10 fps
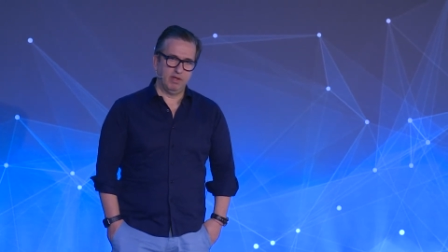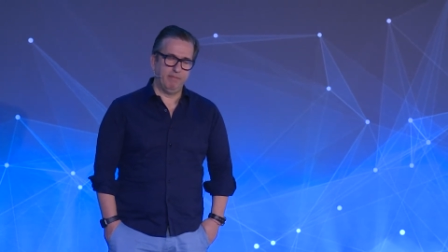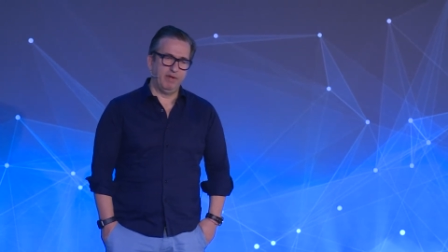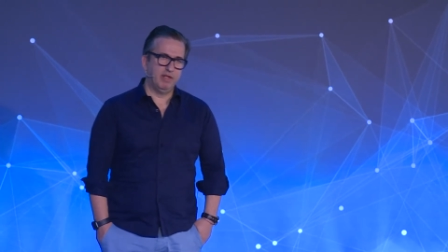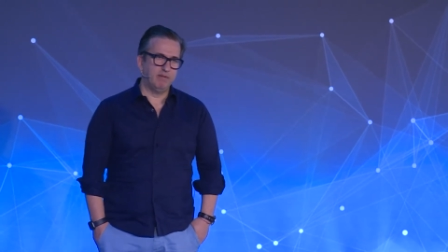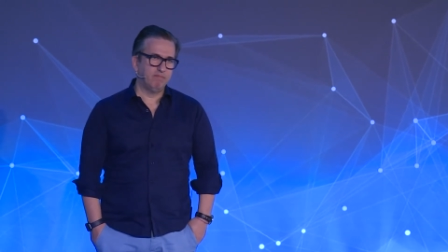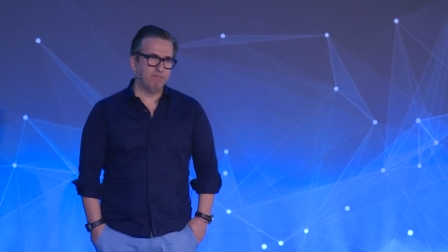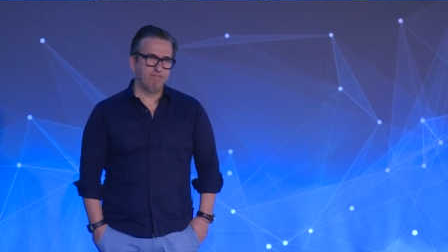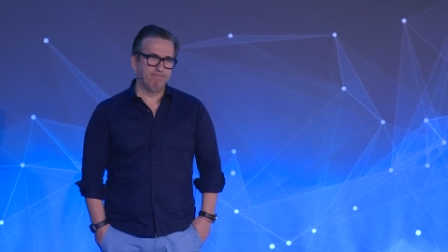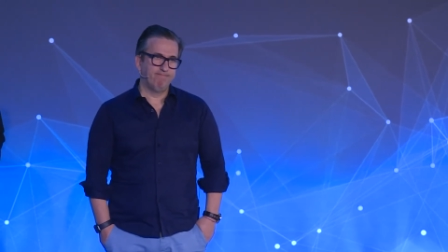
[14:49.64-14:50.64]
I mean,
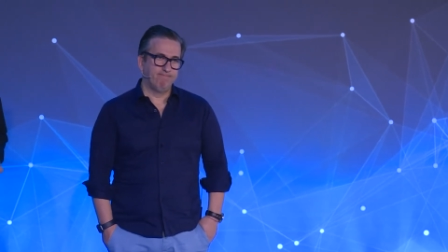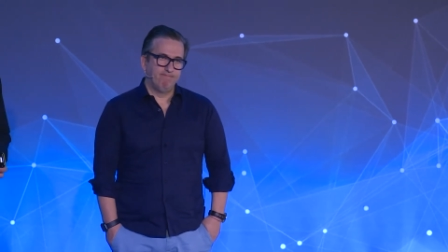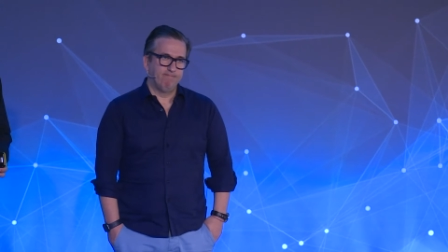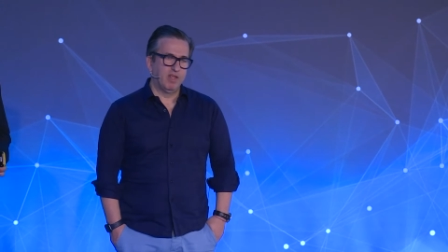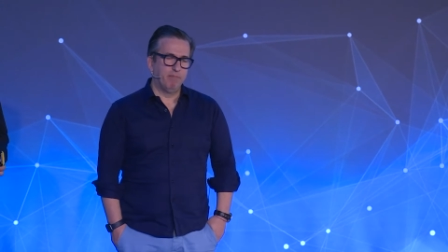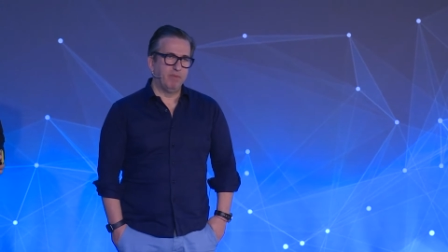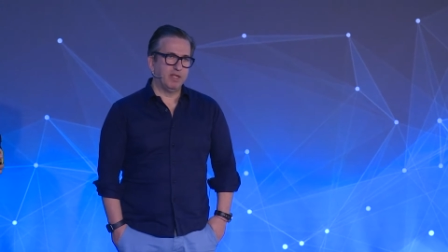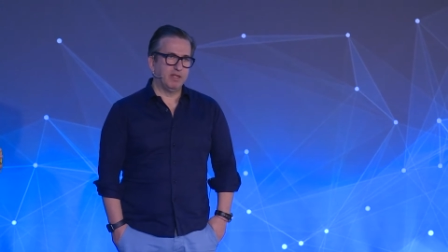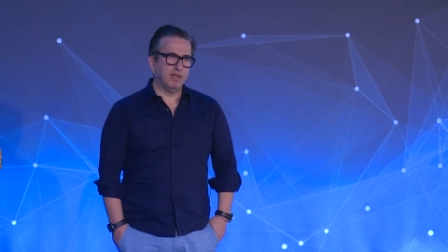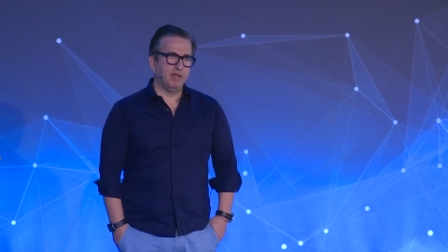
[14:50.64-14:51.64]
but
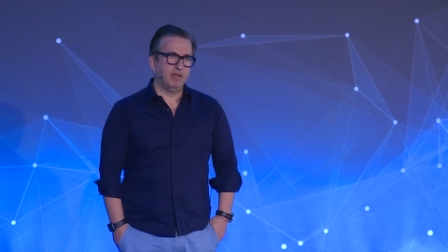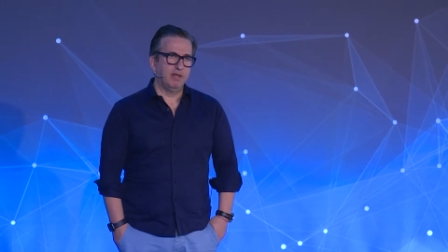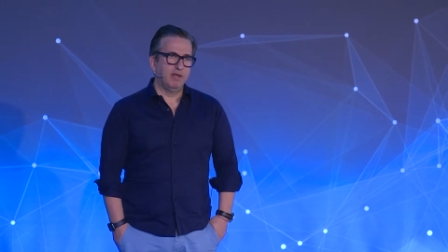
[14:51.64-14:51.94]
uh,